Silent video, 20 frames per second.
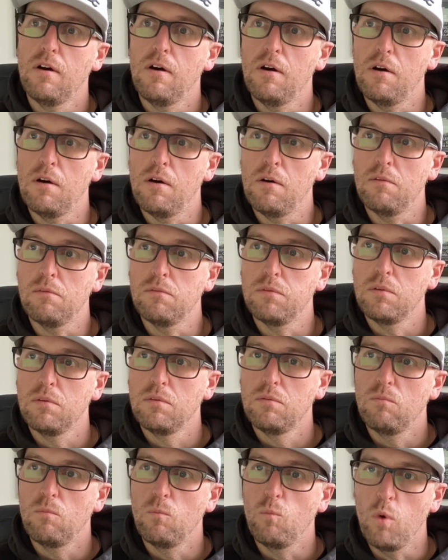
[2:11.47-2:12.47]
of
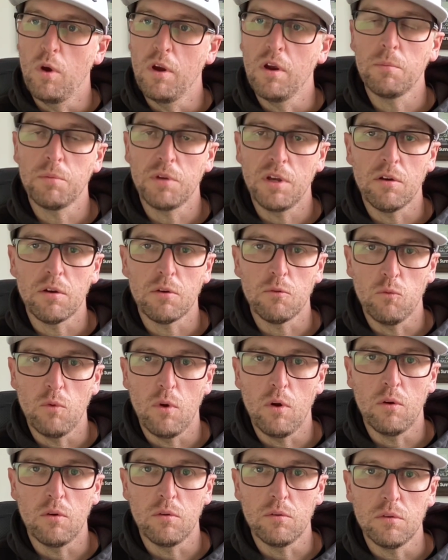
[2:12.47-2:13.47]
where I'm going
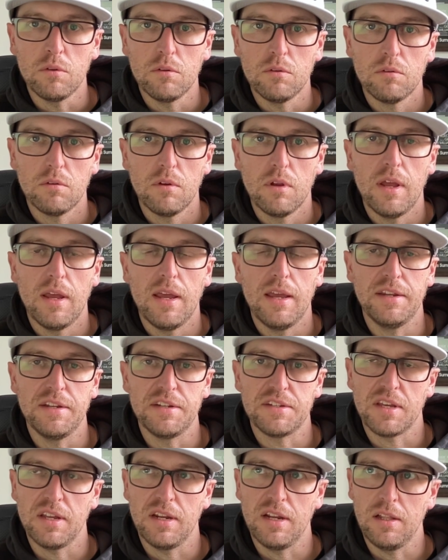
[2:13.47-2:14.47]
wrong, and
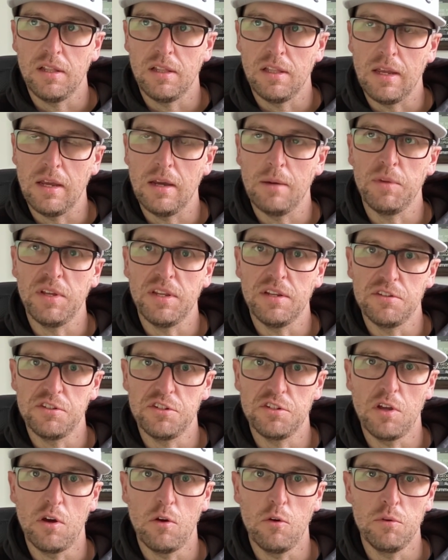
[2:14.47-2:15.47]
it's going to allow me to
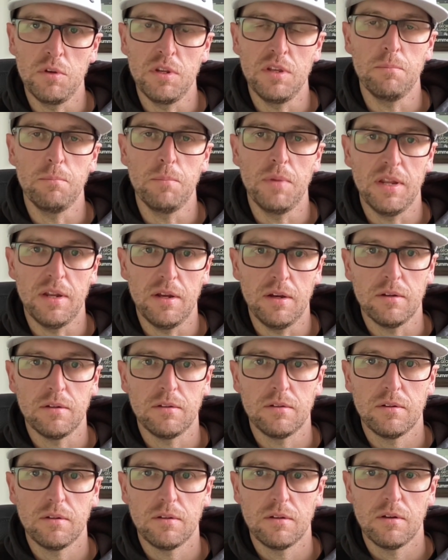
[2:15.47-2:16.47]
zone in better
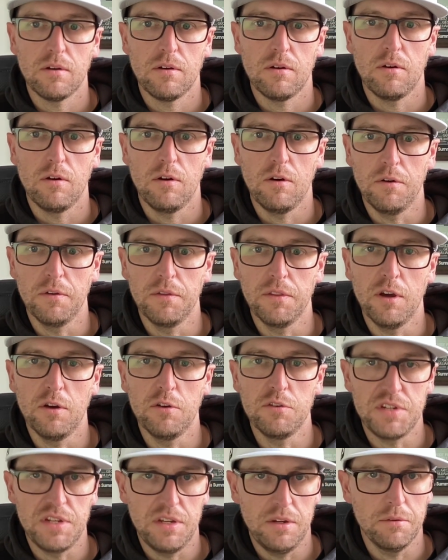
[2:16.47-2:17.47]
on
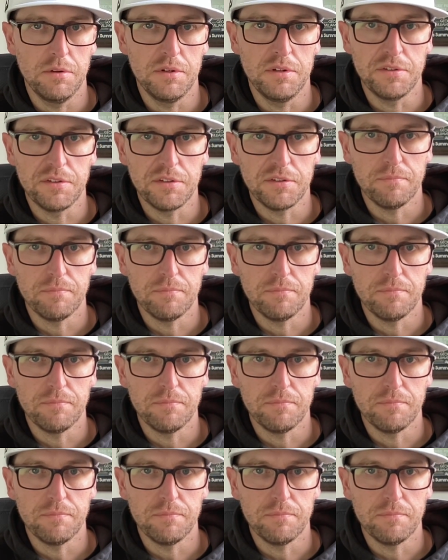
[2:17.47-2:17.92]
those areas.